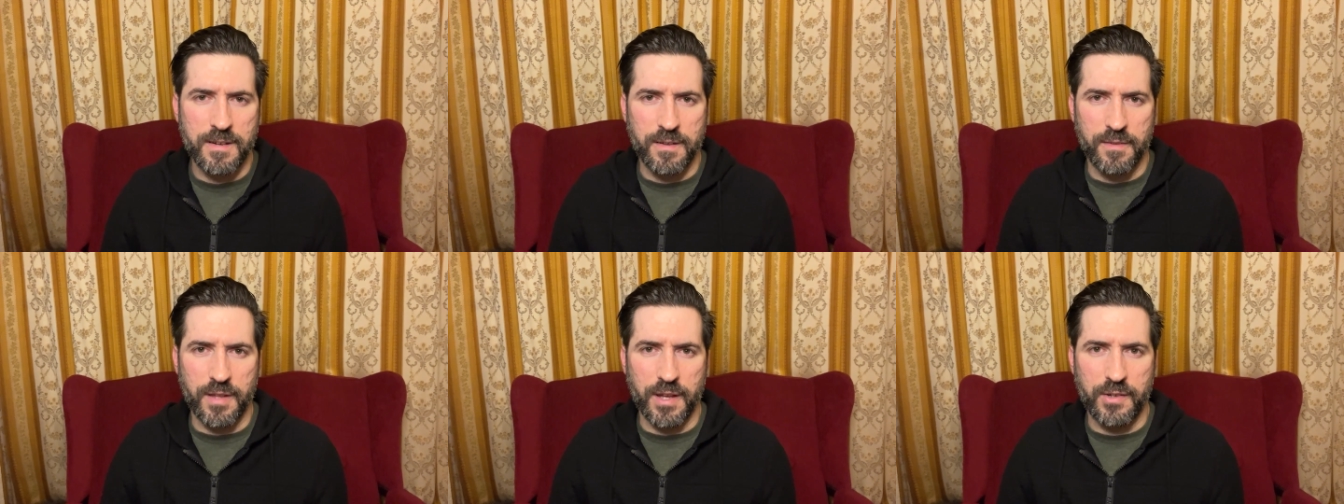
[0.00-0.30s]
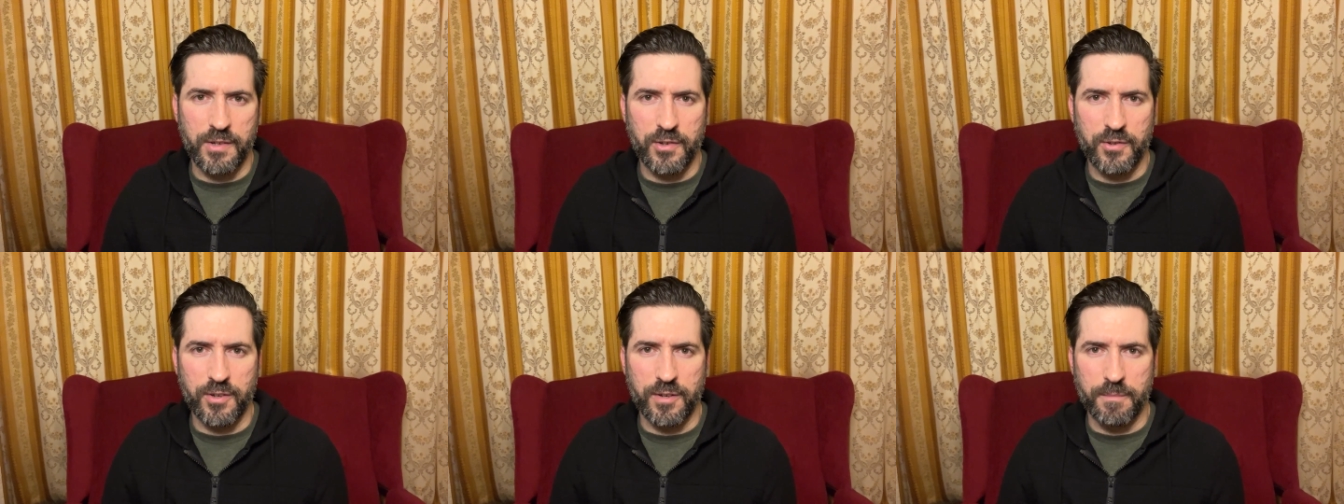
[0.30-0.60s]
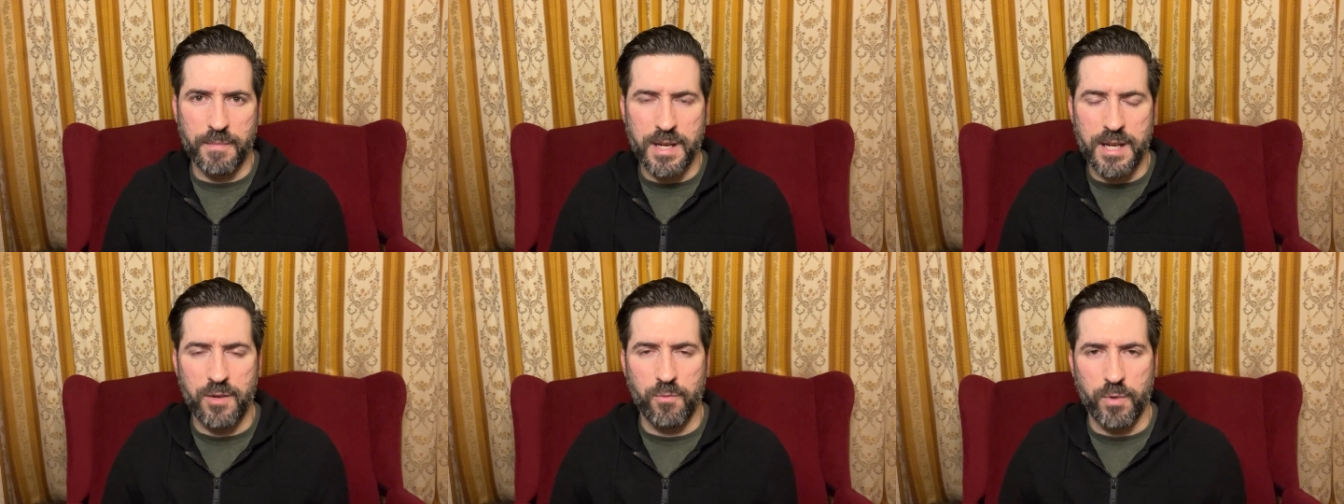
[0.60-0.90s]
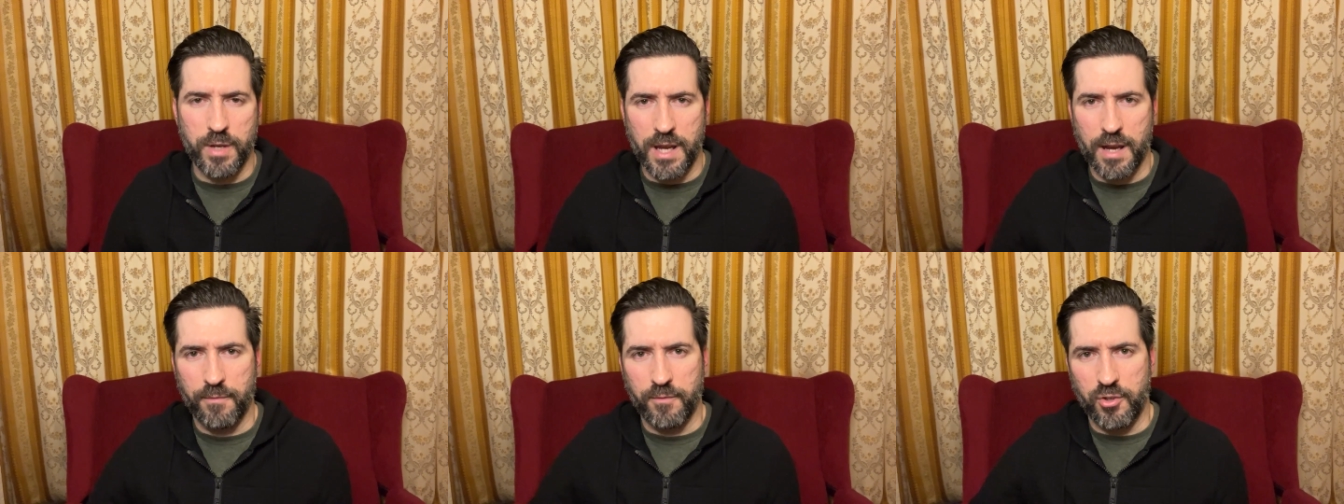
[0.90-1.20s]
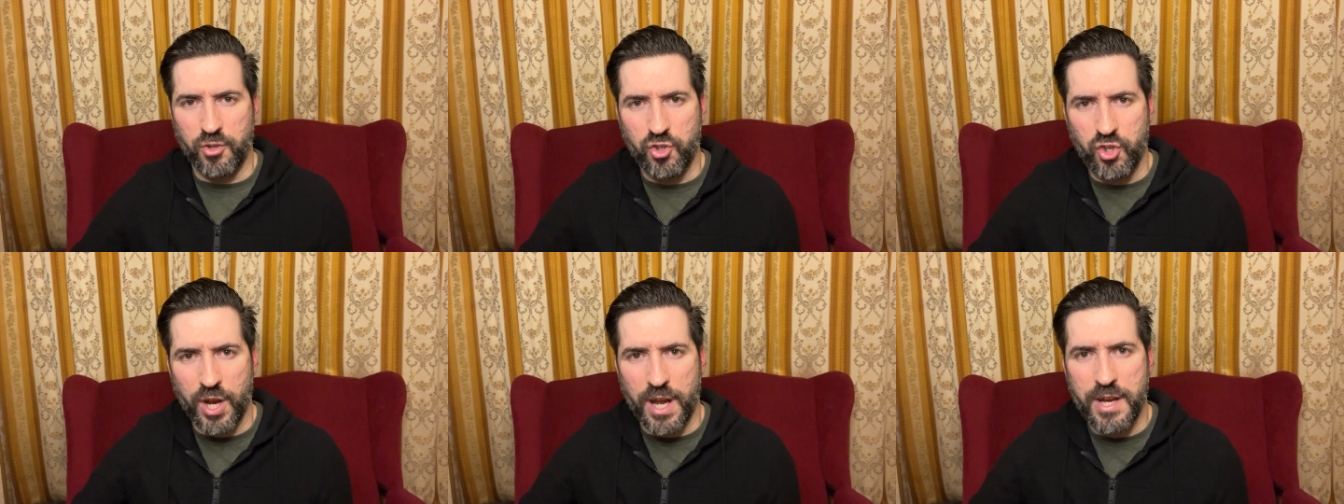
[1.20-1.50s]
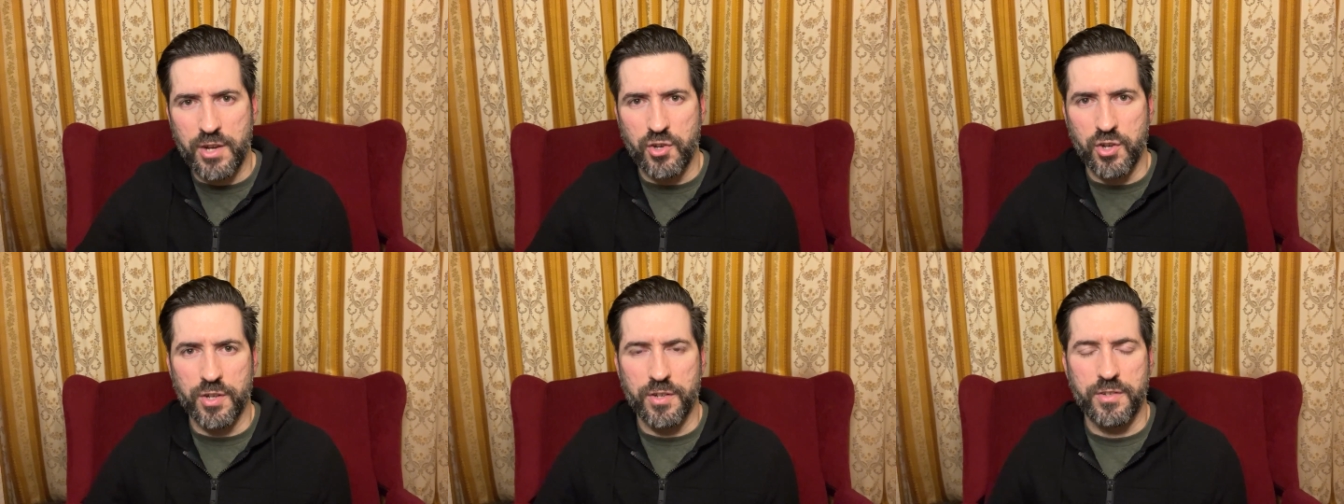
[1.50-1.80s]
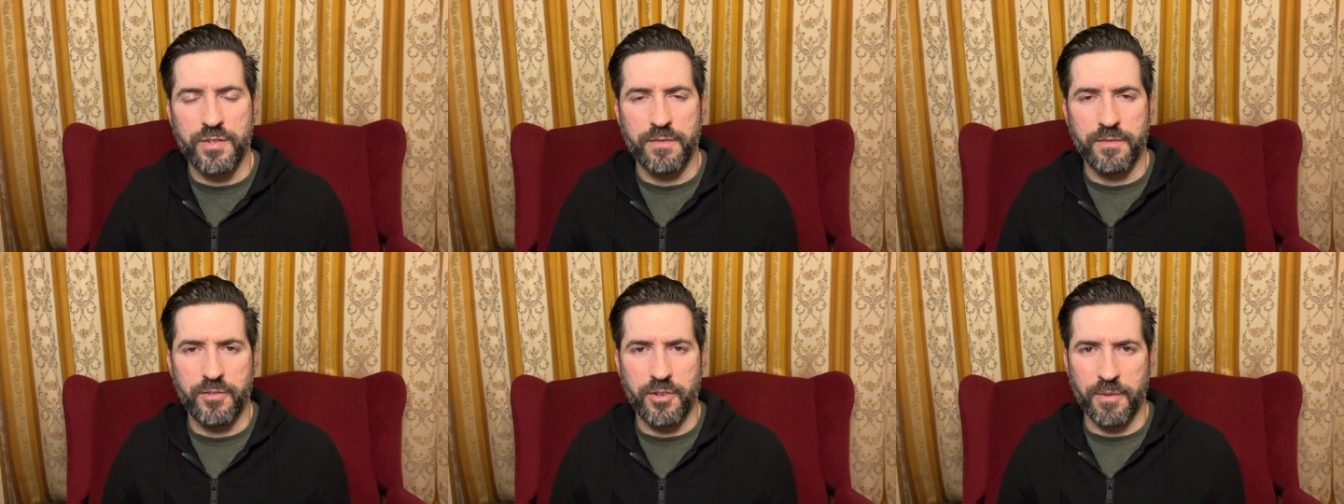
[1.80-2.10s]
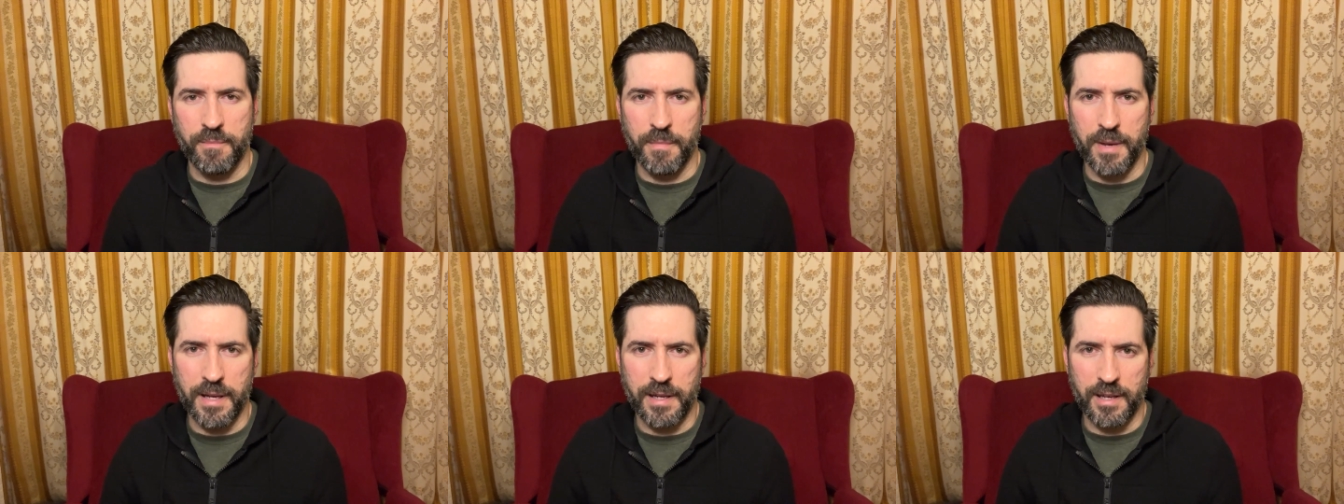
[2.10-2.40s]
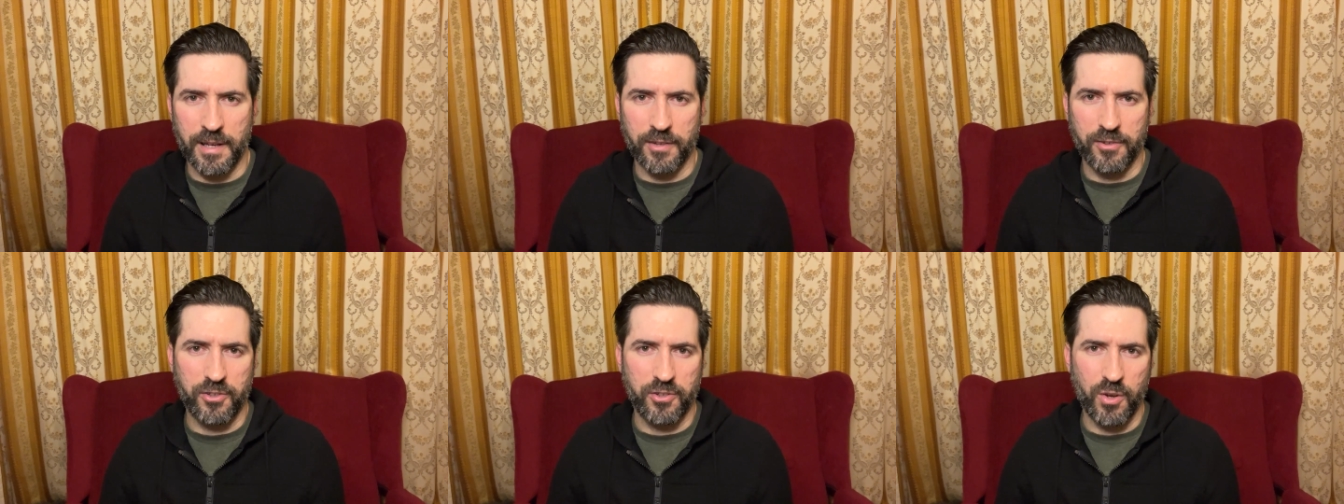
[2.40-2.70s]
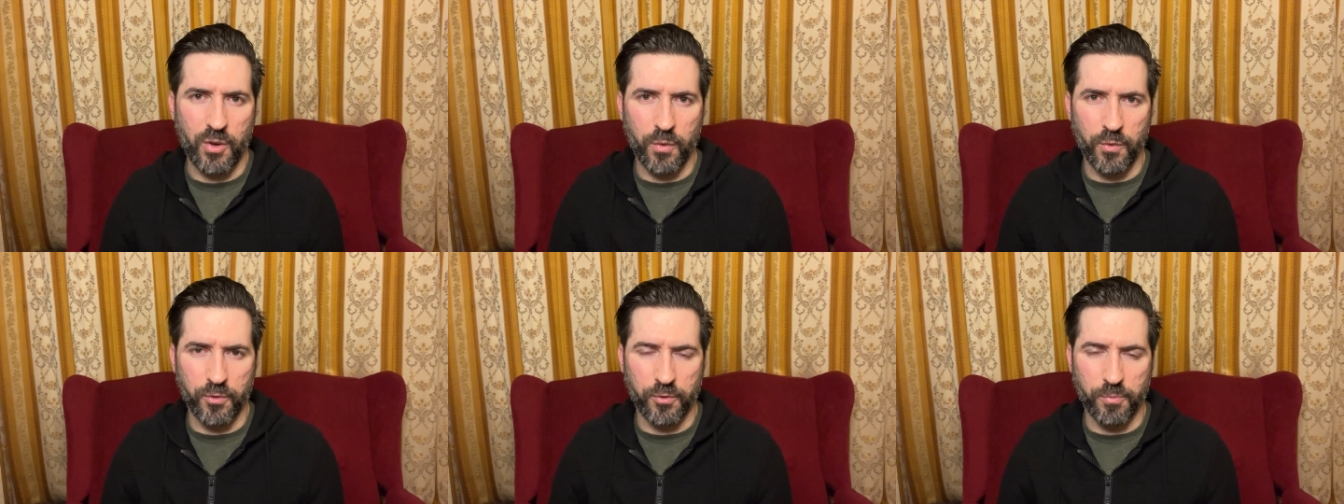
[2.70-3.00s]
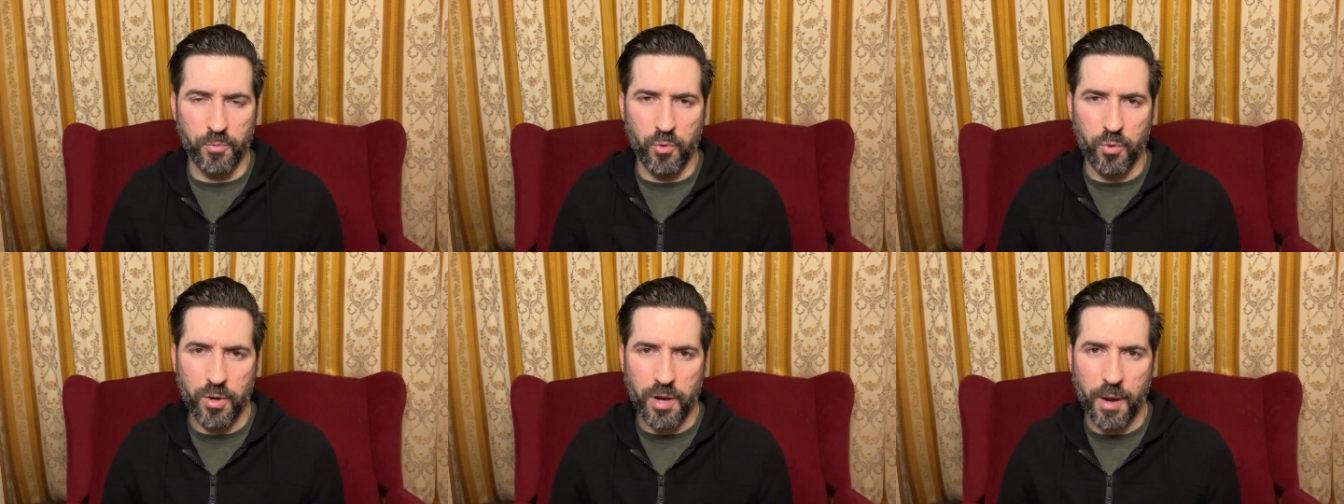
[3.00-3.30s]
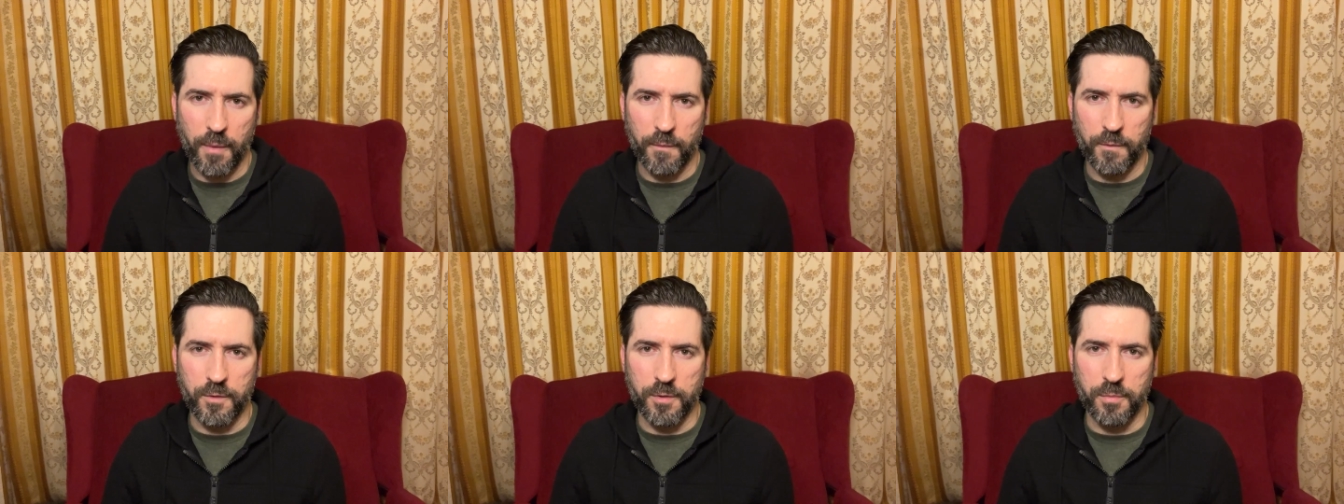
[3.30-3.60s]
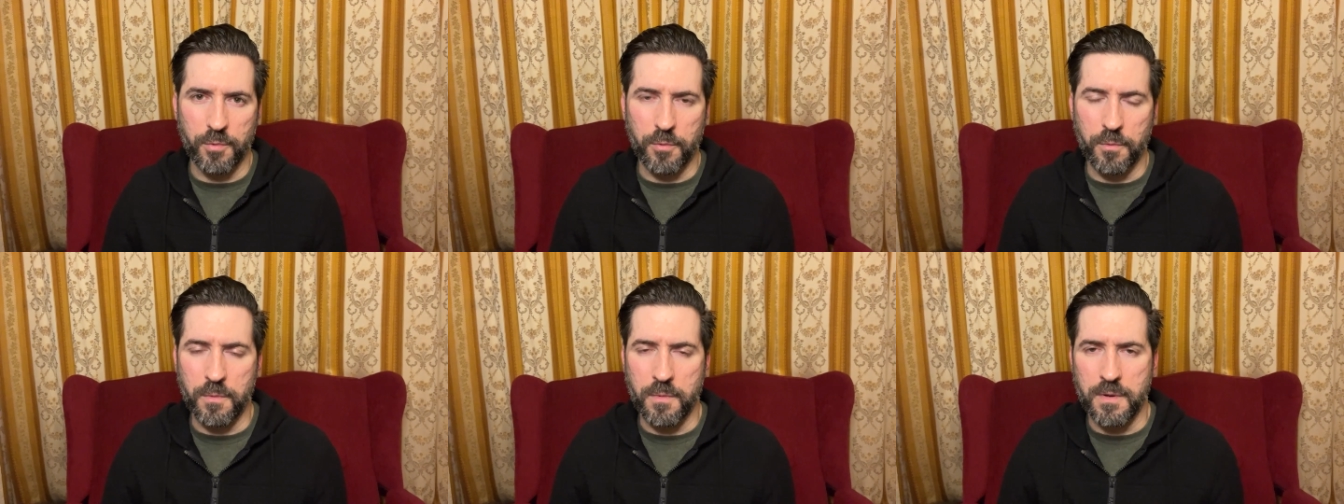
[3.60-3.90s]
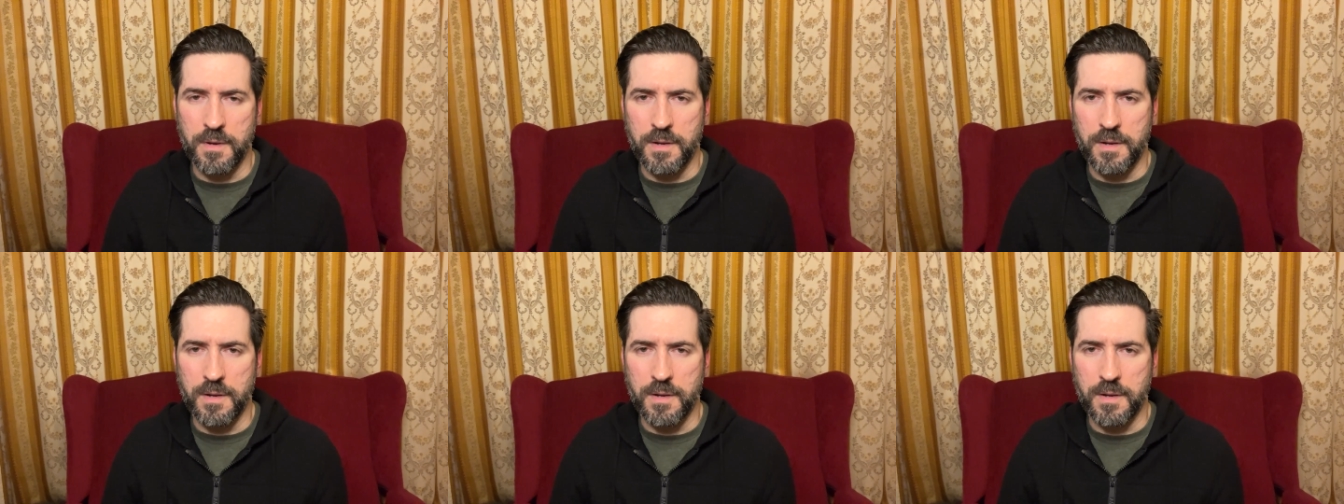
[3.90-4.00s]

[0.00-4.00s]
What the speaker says: that doesn't mean we have to change it to make ourselves more comfortable.